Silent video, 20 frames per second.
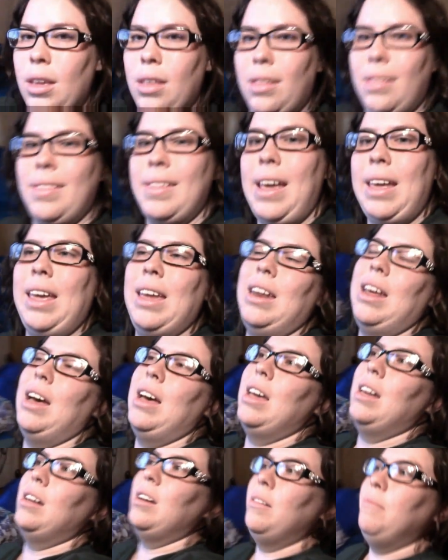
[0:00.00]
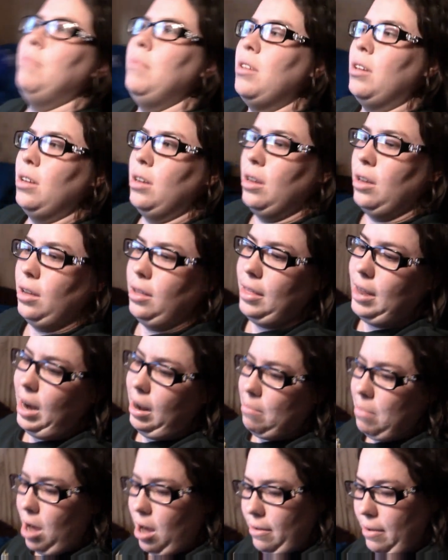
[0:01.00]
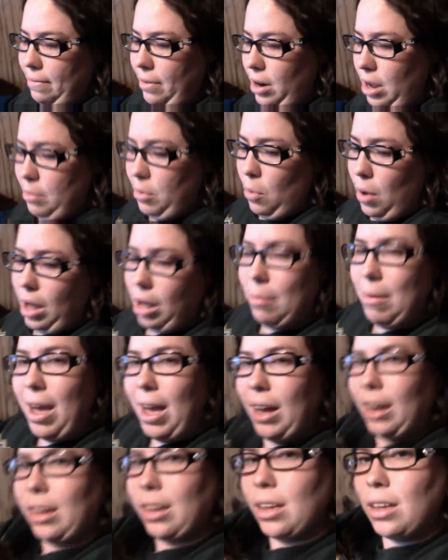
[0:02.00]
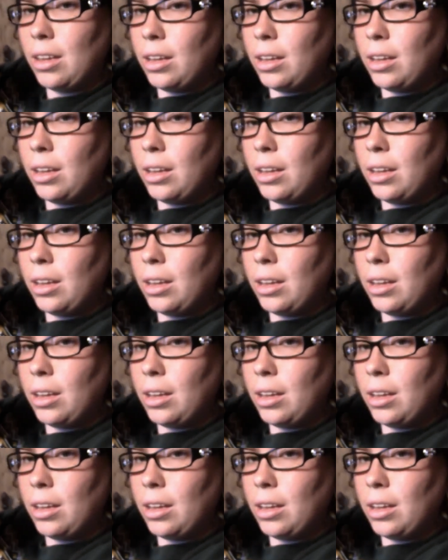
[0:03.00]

Second item that I bought for him a while back.